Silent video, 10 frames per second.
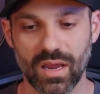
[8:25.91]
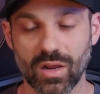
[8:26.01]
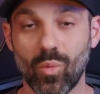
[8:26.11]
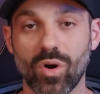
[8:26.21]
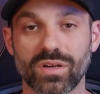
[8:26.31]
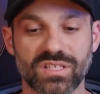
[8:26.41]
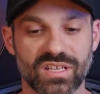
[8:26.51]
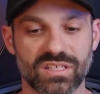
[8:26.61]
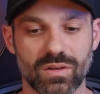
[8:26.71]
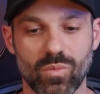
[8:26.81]
and it works
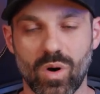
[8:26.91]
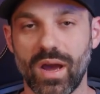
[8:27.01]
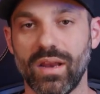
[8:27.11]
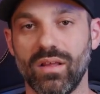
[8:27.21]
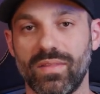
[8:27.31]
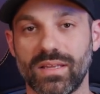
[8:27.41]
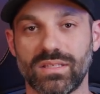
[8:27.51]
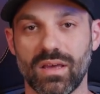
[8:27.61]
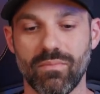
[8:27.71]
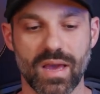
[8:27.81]
system wide.
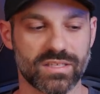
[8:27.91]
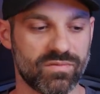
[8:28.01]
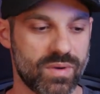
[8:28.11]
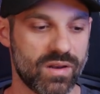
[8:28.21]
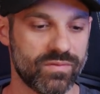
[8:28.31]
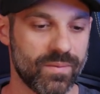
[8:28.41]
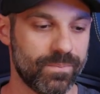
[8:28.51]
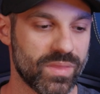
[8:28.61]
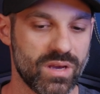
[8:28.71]
That's a massive benefit.